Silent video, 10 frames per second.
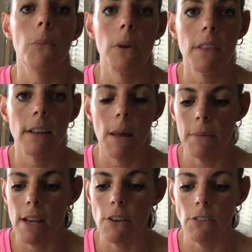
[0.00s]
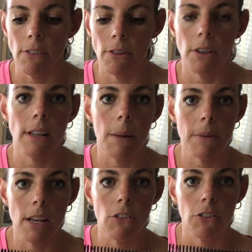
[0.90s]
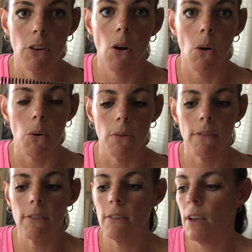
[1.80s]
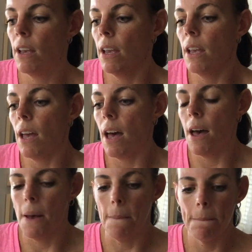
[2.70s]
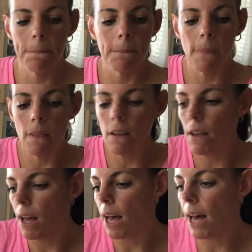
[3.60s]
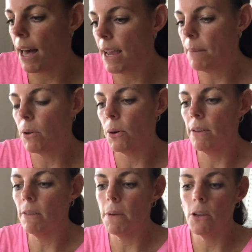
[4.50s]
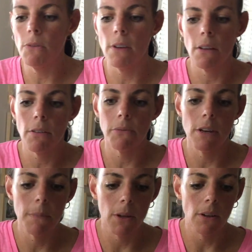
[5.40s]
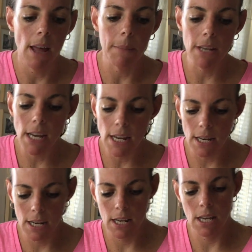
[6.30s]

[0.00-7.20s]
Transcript: with the lamination so the lamination holds. I am going to be using 3 mil laminate.